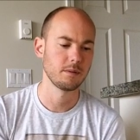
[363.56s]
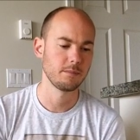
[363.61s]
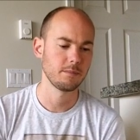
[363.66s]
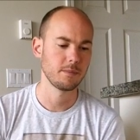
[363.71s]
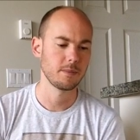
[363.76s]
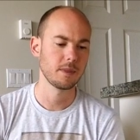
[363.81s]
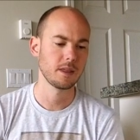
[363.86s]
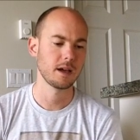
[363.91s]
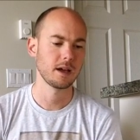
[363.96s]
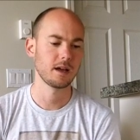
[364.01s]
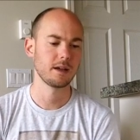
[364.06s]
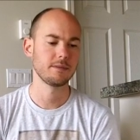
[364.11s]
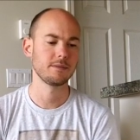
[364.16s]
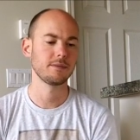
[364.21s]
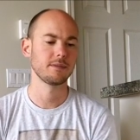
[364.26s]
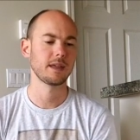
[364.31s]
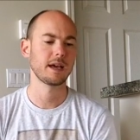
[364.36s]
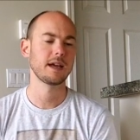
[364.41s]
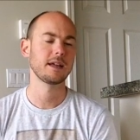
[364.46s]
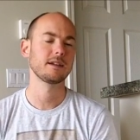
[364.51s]

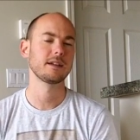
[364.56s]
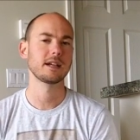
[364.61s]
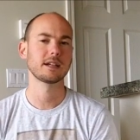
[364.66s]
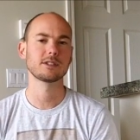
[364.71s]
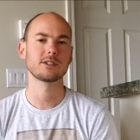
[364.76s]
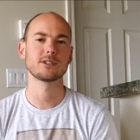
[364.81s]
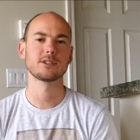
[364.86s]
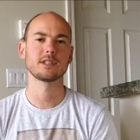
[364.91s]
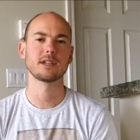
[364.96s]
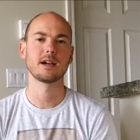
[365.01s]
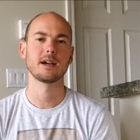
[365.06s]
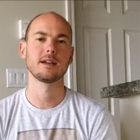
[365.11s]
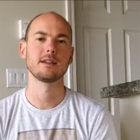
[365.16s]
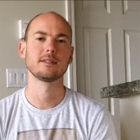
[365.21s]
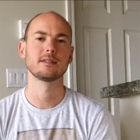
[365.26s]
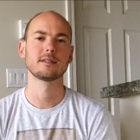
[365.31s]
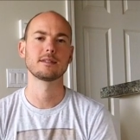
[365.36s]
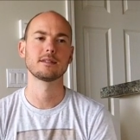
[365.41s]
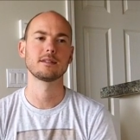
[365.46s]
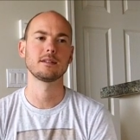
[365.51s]
that
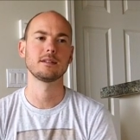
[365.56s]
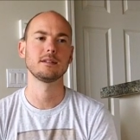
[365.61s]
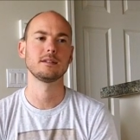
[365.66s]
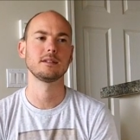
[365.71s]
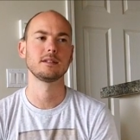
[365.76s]
exercise